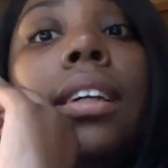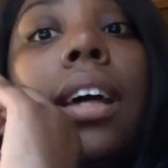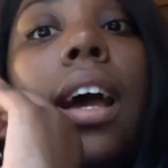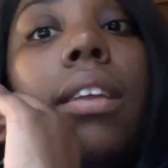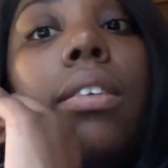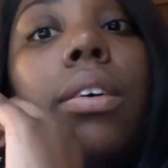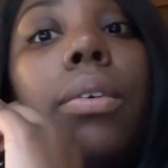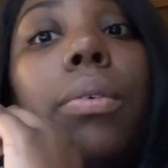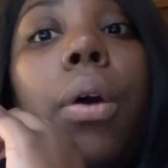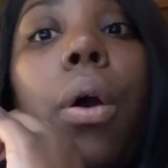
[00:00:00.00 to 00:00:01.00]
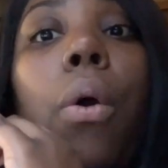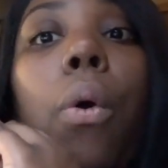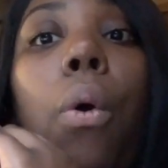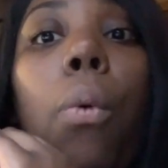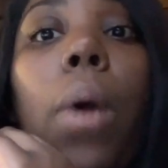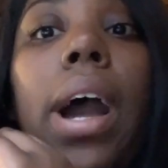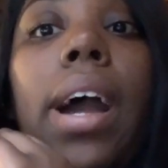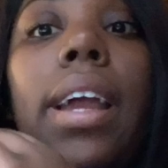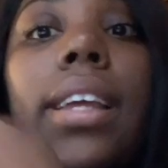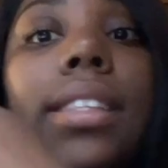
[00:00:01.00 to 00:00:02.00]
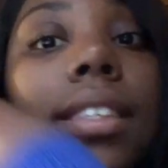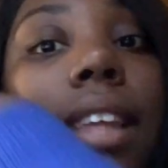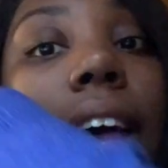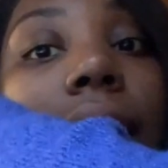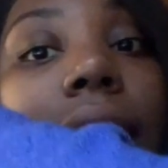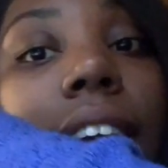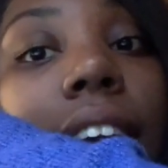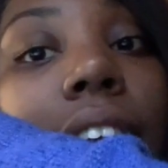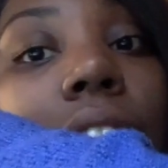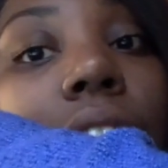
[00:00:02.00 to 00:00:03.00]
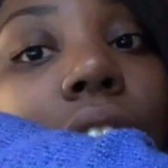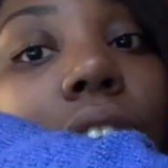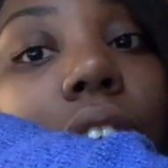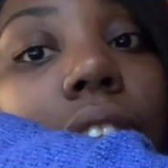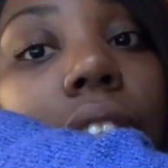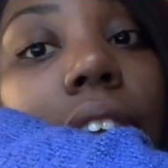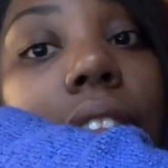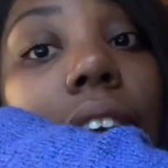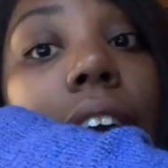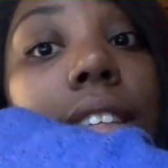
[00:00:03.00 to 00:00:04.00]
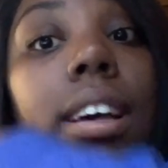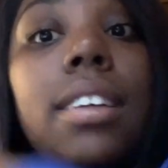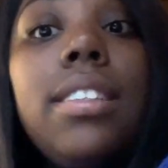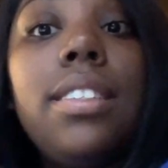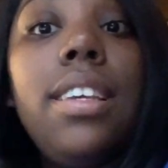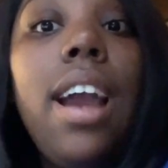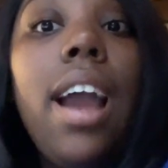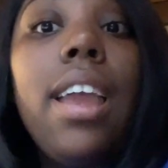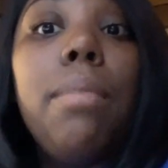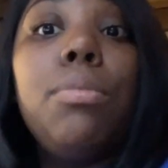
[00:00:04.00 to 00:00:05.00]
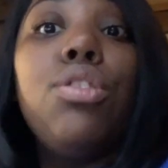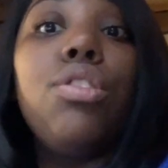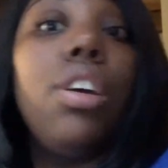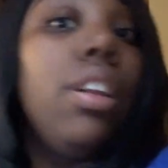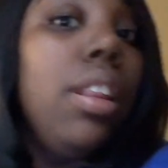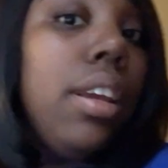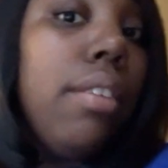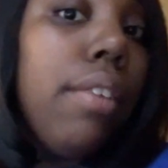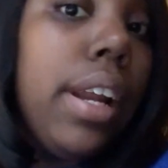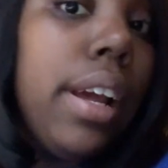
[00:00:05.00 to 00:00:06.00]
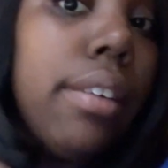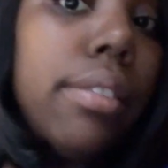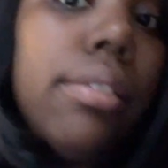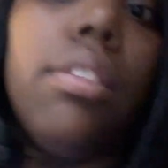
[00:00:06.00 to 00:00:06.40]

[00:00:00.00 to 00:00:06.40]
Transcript: I don't know why it's like curling like that. As y'all can see, I am struggling right now.